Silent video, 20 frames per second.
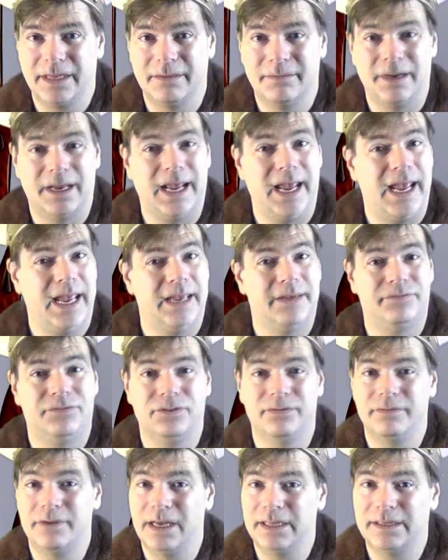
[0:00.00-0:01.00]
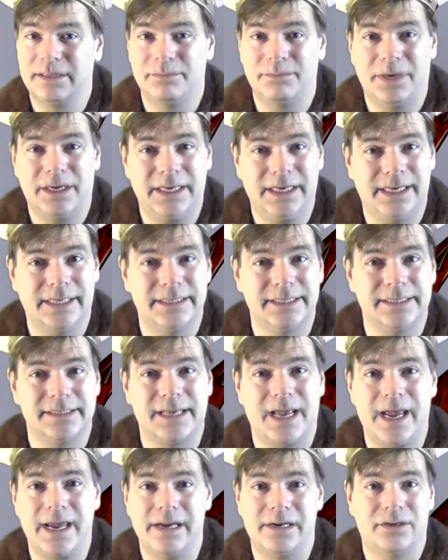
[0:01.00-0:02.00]
But hey, if you've got the money and
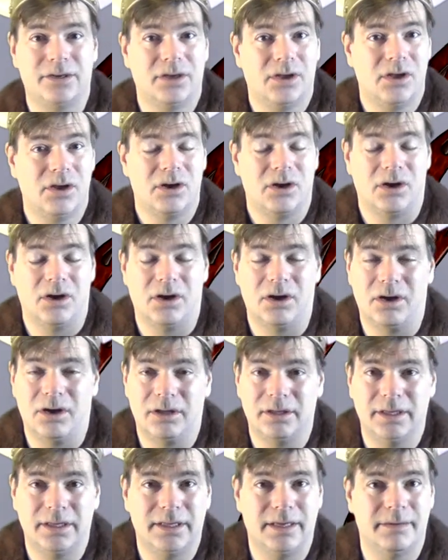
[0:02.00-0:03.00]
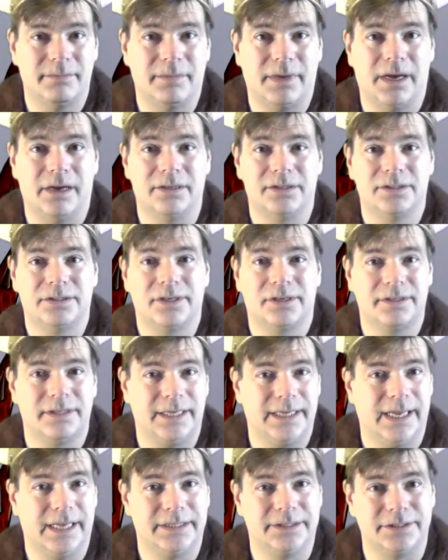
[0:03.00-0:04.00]
desire, all of them are
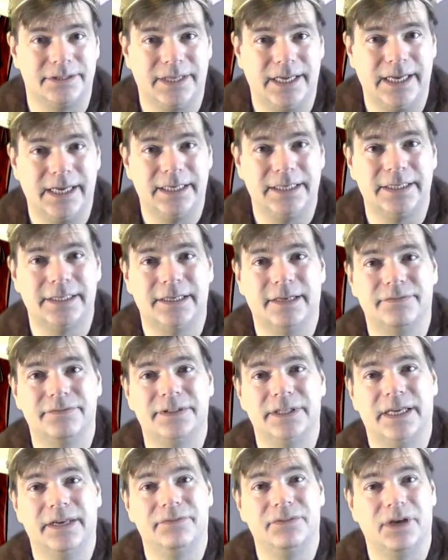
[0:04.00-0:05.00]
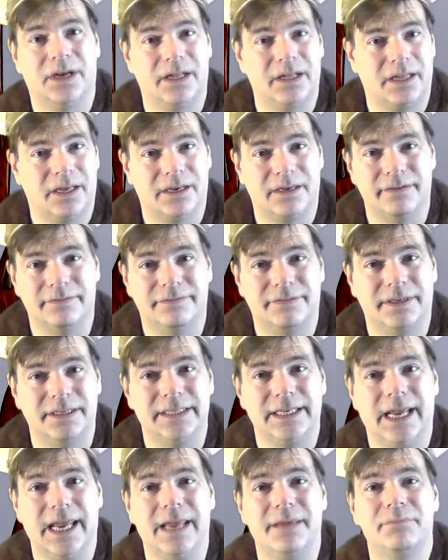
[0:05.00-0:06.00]
certainly entertaining enough to give you a lot of
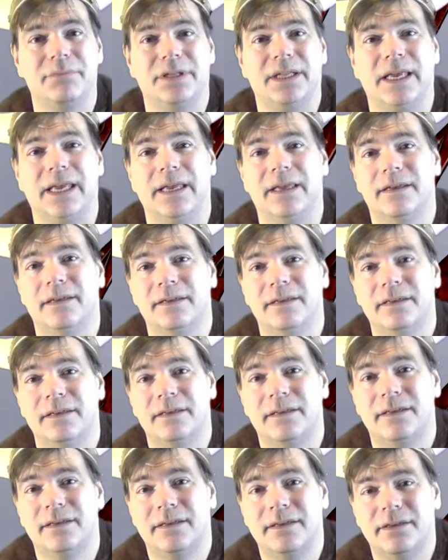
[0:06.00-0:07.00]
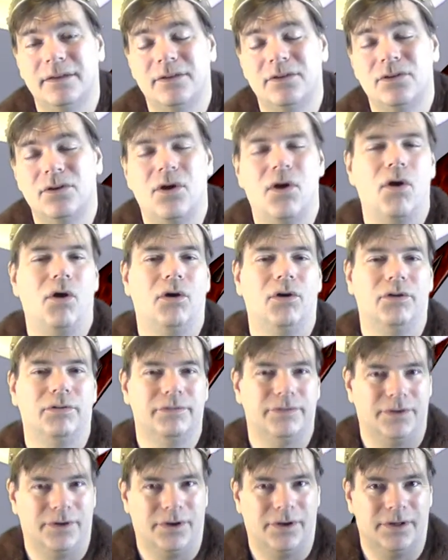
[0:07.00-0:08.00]
fun gameplay.
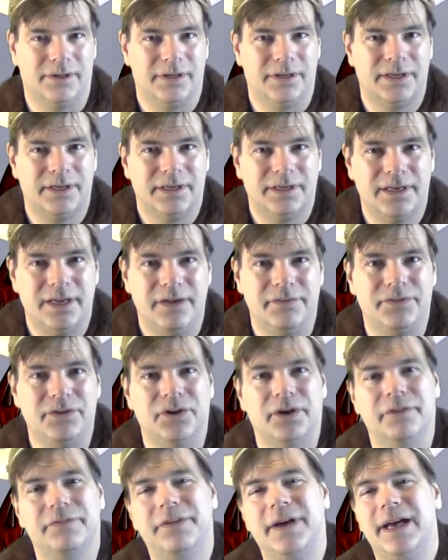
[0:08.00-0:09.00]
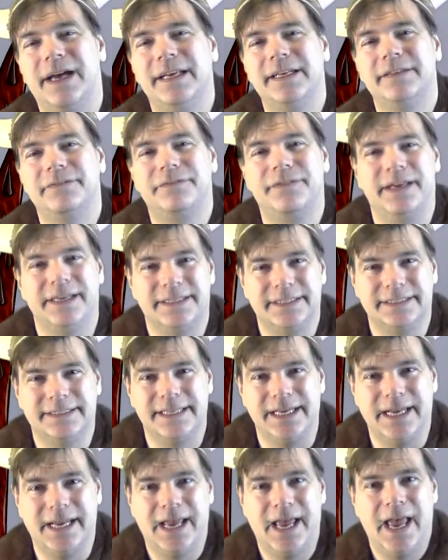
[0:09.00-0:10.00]
Overall, if you're a fan of
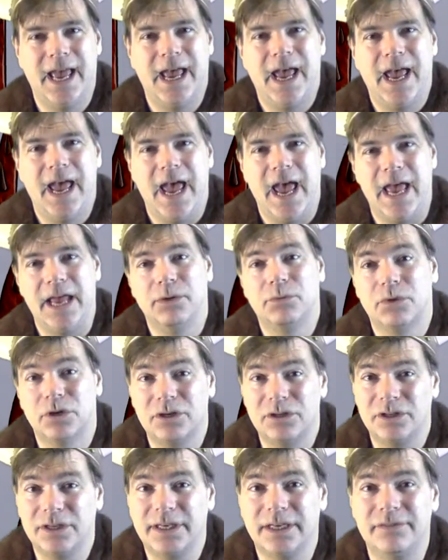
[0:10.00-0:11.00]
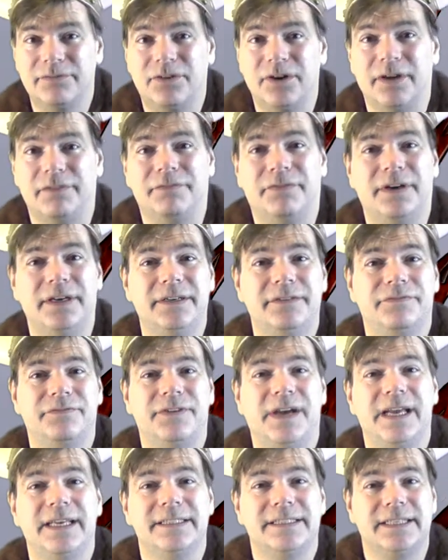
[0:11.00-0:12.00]
fantasy and we're looking for a fun,
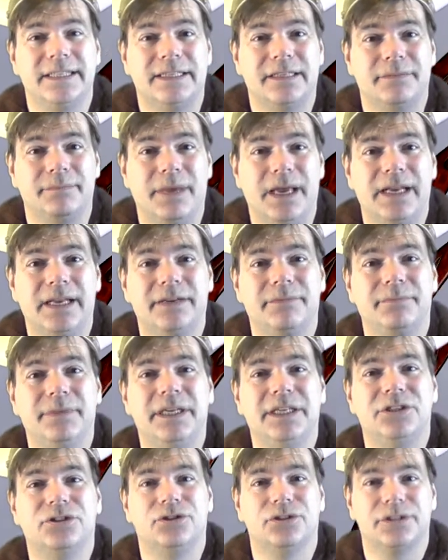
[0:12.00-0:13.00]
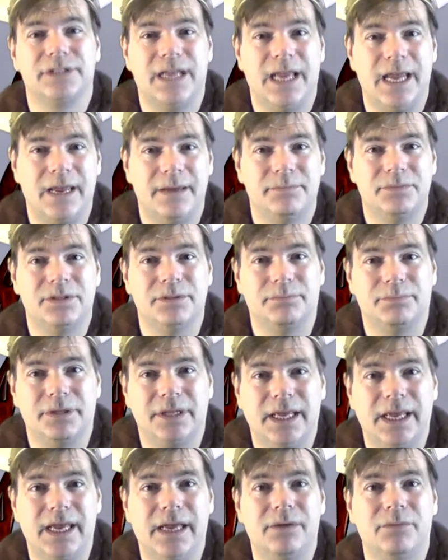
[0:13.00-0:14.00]
fast, and thematic miniatures game to
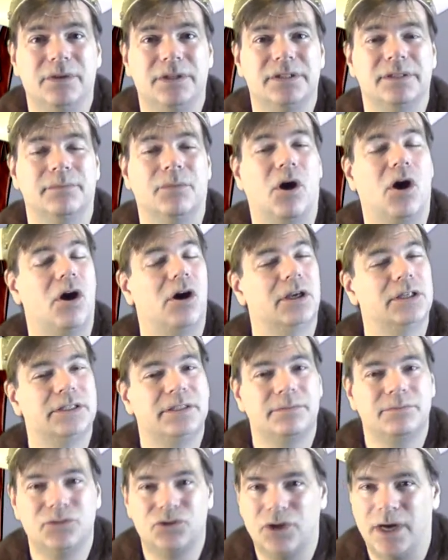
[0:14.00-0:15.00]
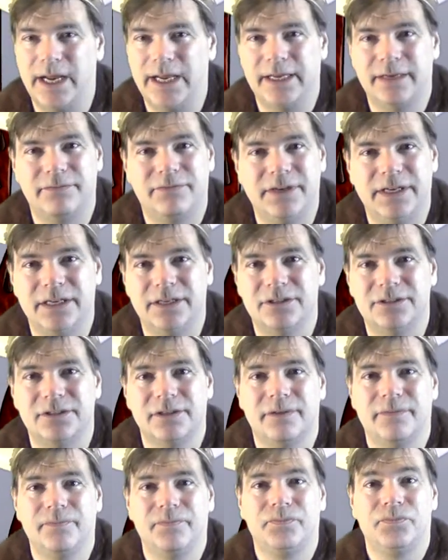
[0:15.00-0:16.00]
play with some awesome dragon
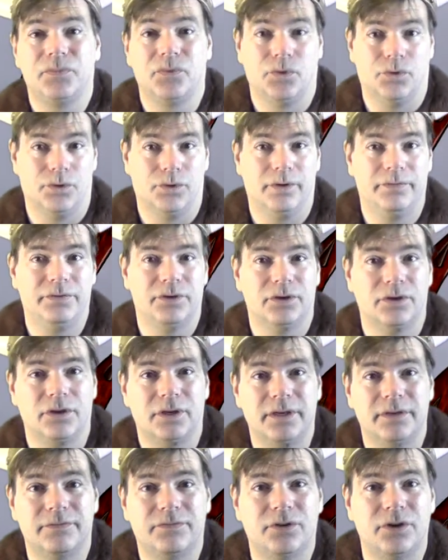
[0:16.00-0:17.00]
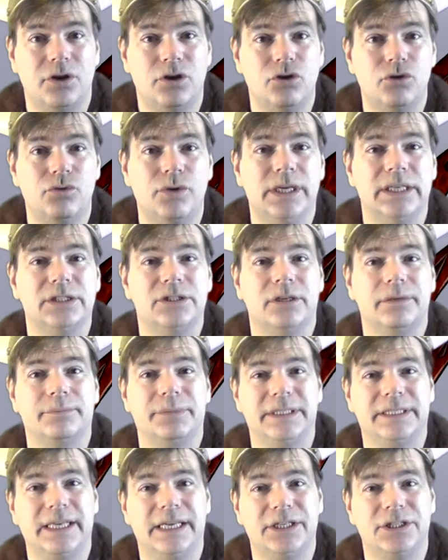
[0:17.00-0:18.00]
figures, or if you're looking for a new
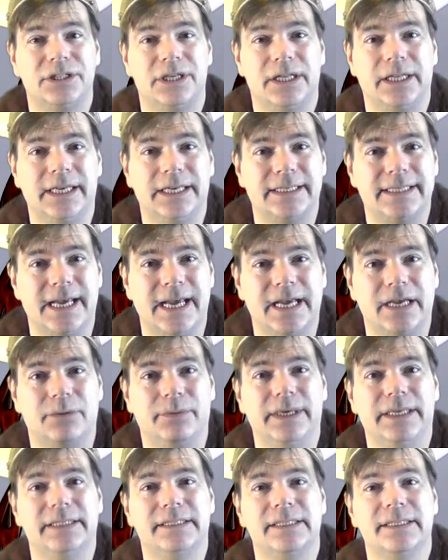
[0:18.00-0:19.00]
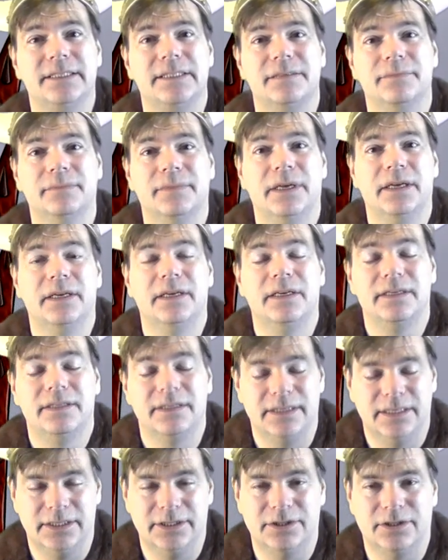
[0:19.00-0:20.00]
interpretation of the Attack Wing system,
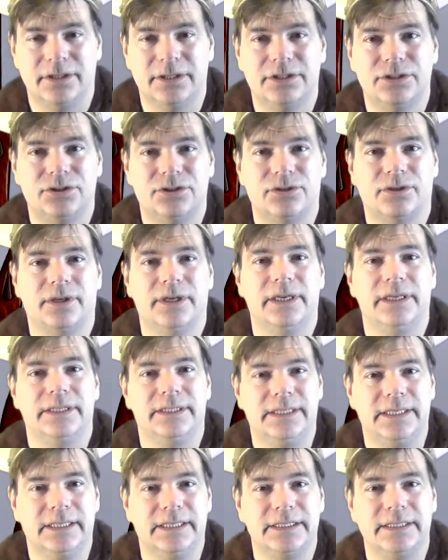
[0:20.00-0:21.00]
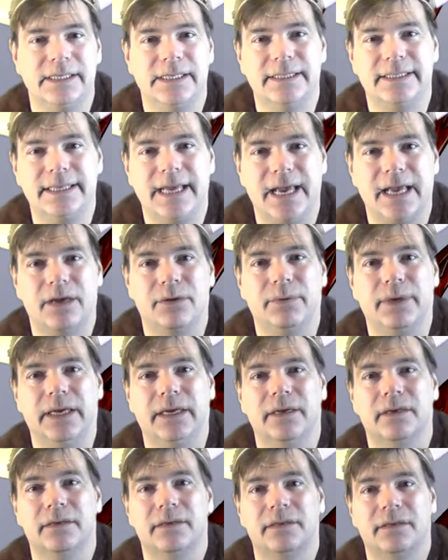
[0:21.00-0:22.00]
then you'll enjoy D and D Attack Wing.
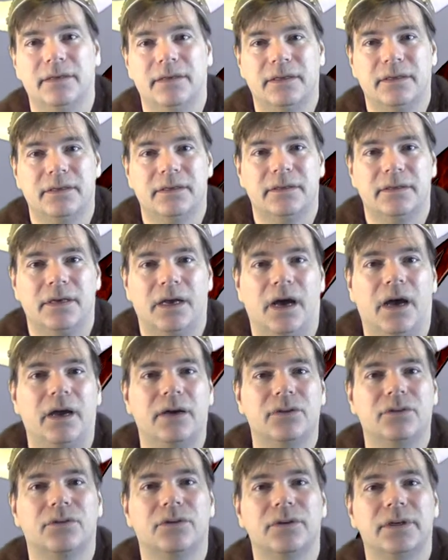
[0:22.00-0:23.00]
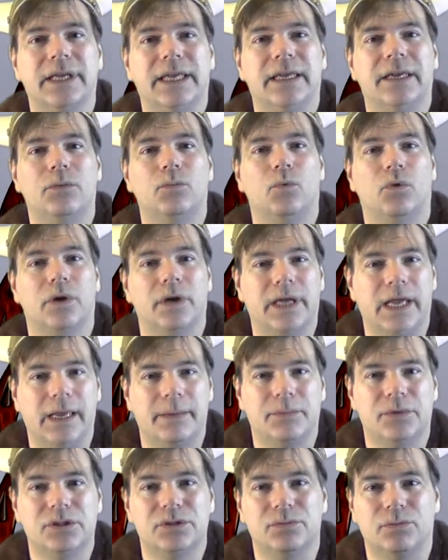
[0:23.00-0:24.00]
Hardcore
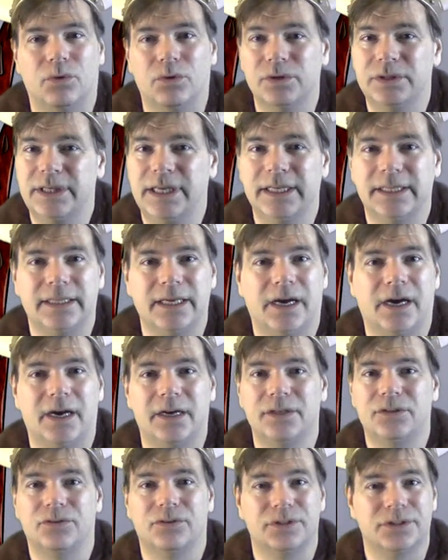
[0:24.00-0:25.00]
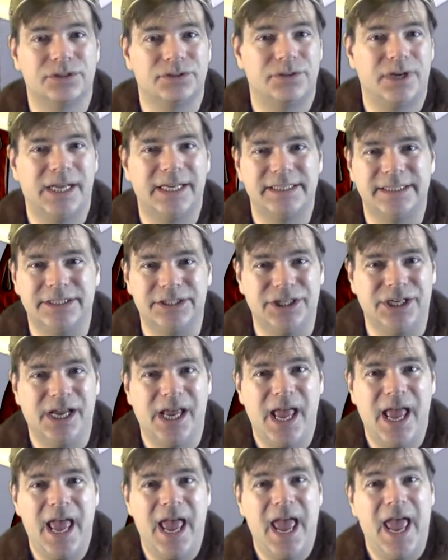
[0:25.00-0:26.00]
wargamers won't get the hardcore strategy,
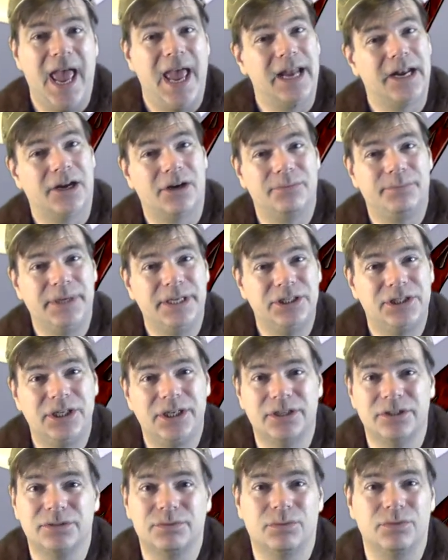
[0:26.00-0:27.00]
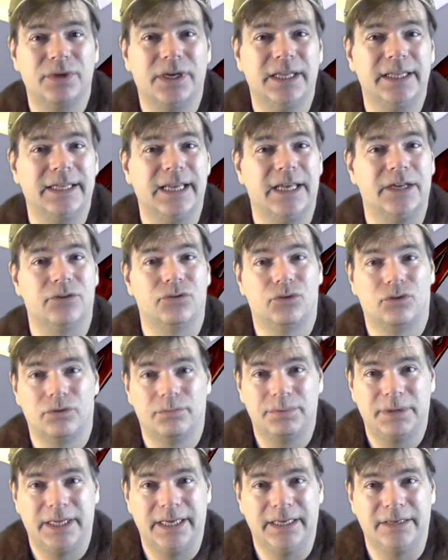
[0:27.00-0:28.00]
and RPGers won't get that
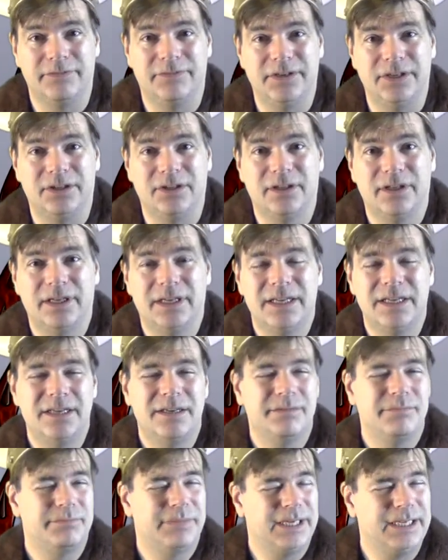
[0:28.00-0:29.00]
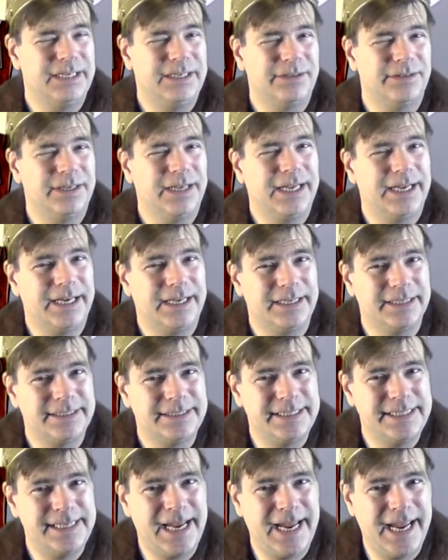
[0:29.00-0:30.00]
role-playing feel, but you'll get a
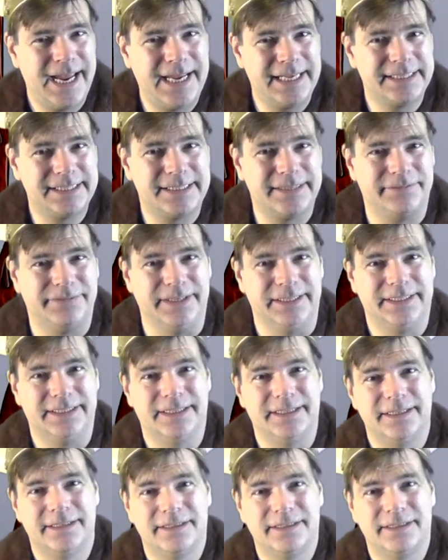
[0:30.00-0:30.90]
taste of it,